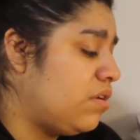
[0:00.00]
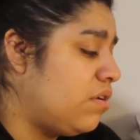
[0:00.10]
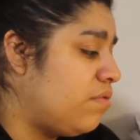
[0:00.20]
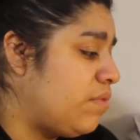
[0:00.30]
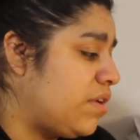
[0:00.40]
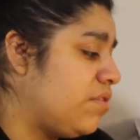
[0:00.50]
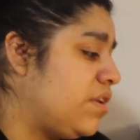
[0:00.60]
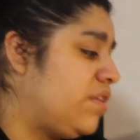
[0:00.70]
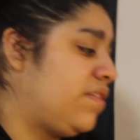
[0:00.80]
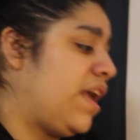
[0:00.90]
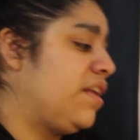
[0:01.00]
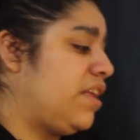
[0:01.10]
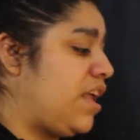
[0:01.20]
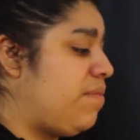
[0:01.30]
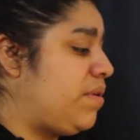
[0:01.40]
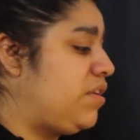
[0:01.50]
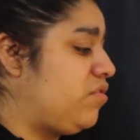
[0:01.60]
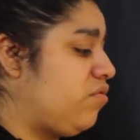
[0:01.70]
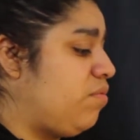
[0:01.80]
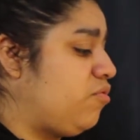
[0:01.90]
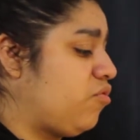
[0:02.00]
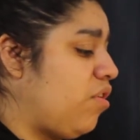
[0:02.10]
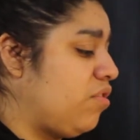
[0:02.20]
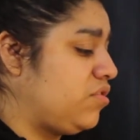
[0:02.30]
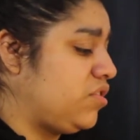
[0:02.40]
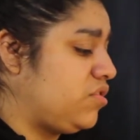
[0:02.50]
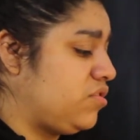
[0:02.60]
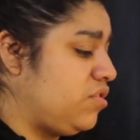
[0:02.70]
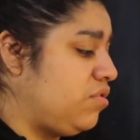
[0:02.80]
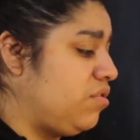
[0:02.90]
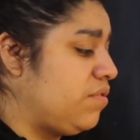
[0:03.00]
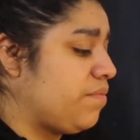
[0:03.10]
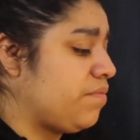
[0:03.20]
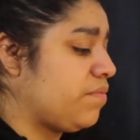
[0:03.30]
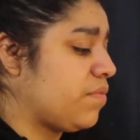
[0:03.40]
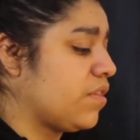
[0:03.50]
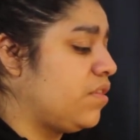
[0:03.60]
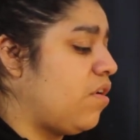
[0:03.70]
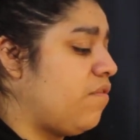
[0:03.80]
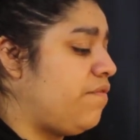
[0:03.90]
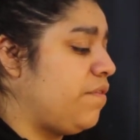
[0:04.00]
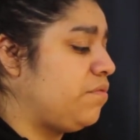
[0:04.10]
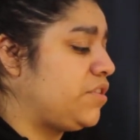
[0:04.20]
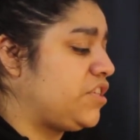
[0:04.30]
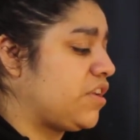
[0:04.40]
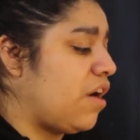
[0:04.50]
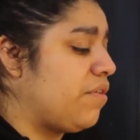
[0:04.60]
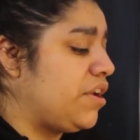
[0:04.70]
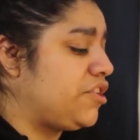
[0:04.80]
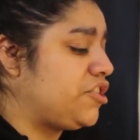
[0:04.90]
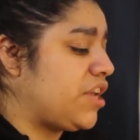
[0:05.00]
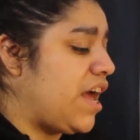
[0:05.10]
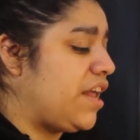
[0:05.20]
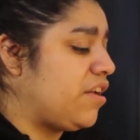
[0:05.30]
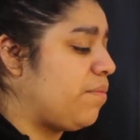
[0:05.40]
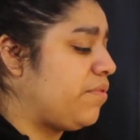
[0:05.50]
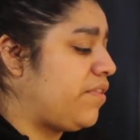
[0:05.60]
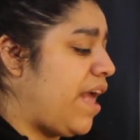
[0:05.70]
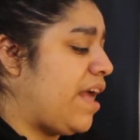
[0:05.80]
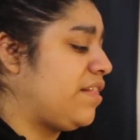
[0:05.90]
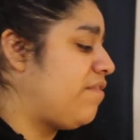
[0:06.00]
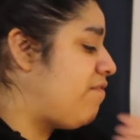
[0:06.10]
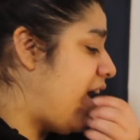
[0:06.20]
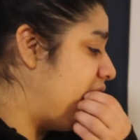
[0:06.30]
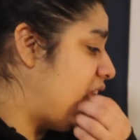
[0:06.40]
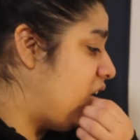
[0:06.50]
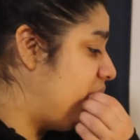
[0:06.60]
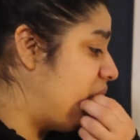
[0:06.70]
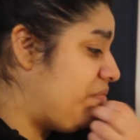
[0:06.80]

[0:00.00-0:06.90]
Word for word: oh my goodness, yeah, they're keeping this group strong just to not feel discouraged and upset the fact that